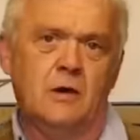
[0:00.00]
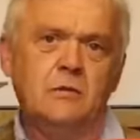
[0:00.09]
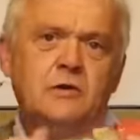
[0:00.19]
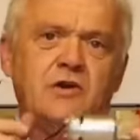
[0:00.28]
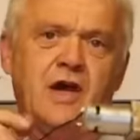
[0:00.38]

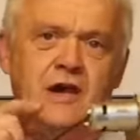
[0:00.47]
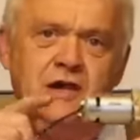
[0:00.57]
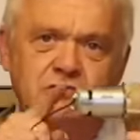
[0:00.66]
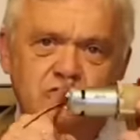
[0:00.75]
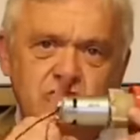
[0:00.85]
what we'll
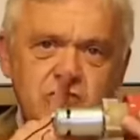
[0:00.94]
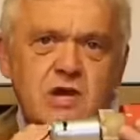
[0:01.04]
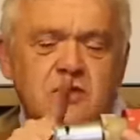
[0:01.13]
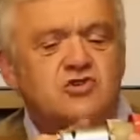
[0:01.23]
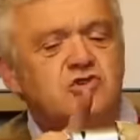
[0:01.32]
get is
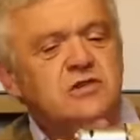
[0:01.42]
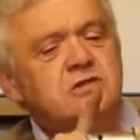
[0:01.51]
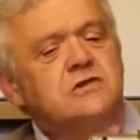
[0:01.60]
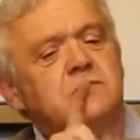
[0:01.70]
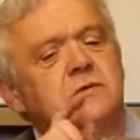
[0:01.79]
this.
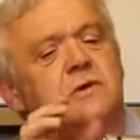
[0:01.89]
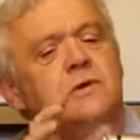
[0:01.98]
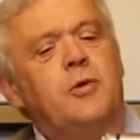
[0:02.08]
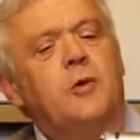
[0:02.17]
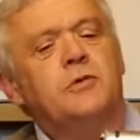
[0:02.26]
This is a
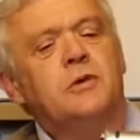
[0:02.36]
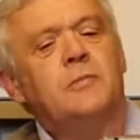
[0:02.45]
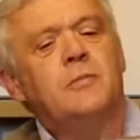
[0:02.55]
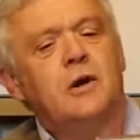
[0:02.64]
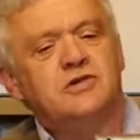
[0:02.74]
really
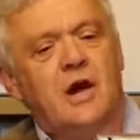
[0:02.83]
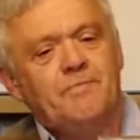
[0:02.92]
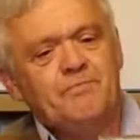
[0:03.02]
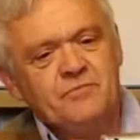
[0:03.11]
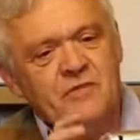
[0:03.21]
popular
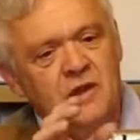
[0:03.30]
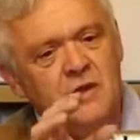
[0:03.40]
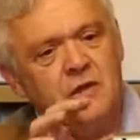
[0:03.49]
motor.